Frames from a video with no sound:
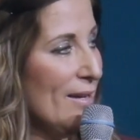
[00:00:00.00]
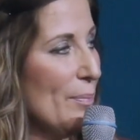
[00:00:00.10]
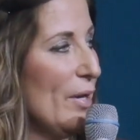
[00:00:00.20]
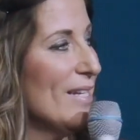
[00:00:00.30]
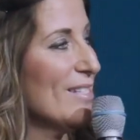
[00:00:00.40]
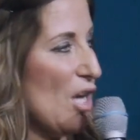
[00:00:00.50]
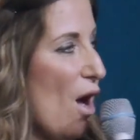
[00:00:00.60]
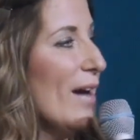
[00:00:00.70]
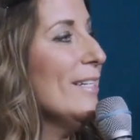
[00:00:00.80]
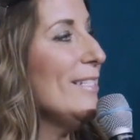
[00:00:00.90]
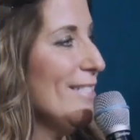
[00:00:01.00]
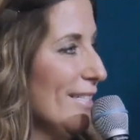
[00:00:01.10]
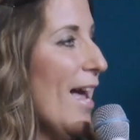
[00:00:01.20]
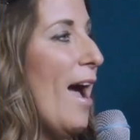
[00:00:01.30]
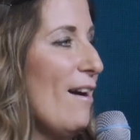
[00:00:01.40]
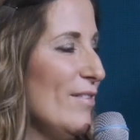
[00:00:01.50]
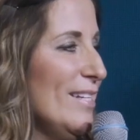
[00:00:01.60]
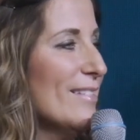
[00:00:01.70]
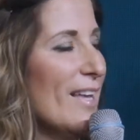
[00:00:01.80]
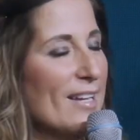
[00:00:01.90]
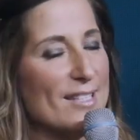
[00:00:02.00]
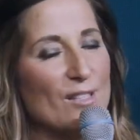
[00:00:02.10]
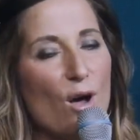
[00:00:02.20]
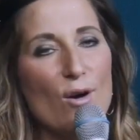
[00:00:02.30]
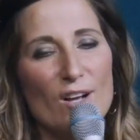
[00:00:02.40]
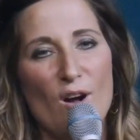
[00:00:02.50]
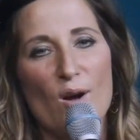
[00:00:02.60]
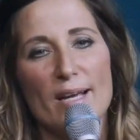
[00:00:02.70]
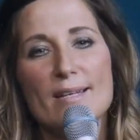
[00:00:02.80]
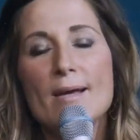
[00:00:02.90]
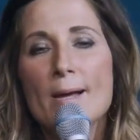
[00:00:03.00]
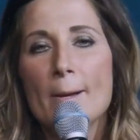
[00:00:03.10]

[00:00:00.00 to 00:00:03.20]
Praise God. He did have it. That is long gone.